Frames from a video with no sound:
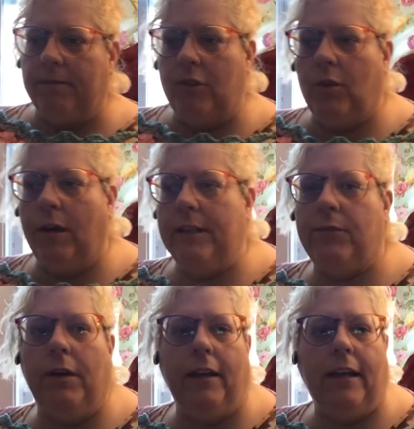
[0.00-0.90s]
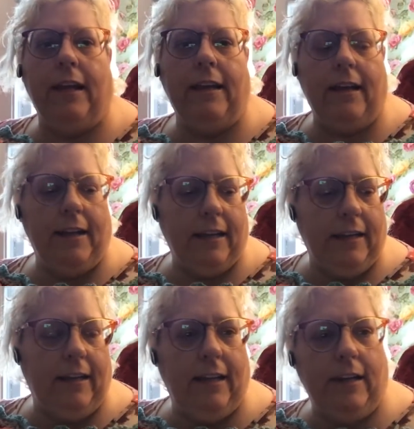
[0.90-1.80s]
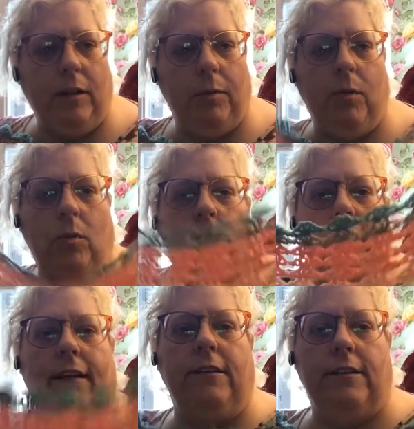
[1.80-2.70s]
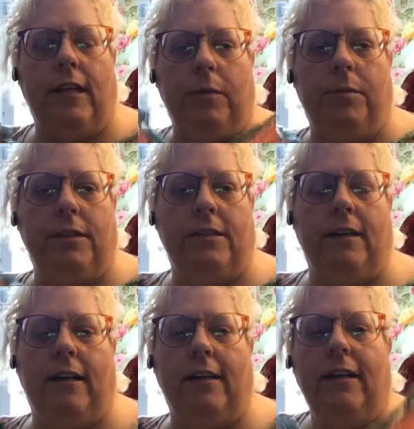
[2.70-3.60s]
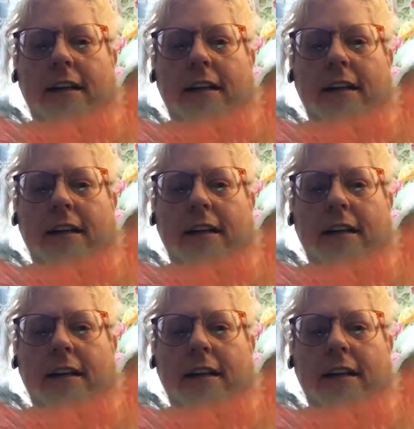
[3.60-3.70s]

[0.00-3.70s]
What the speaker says: So this way, like, I can kind of get out of the pool and I can just kind of put this on.